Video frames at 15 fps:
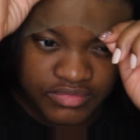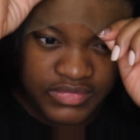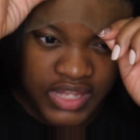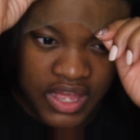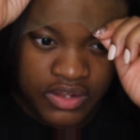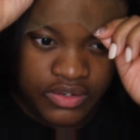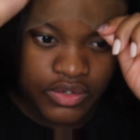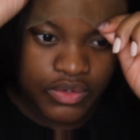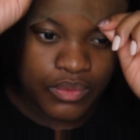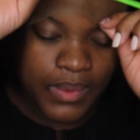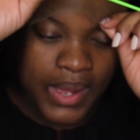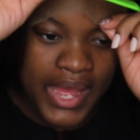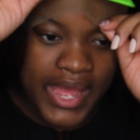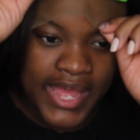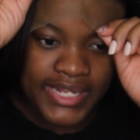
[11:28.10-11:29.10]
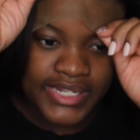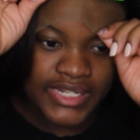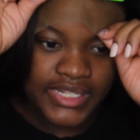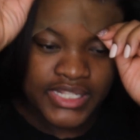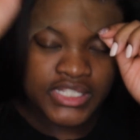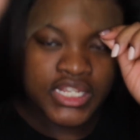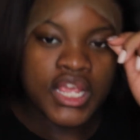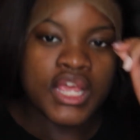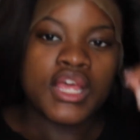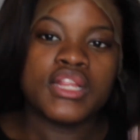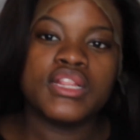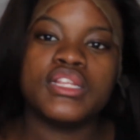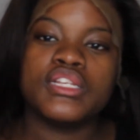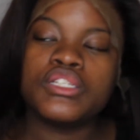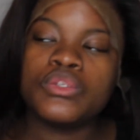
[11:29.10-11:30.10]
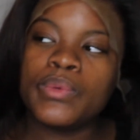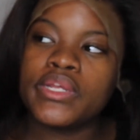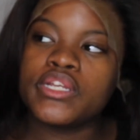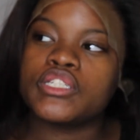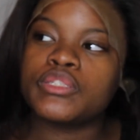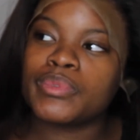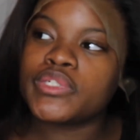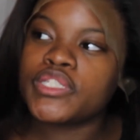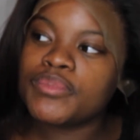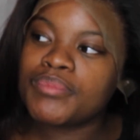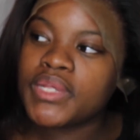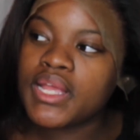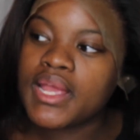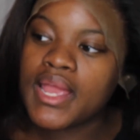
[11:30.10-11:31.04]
I don't know why I did this. This week is supposed to be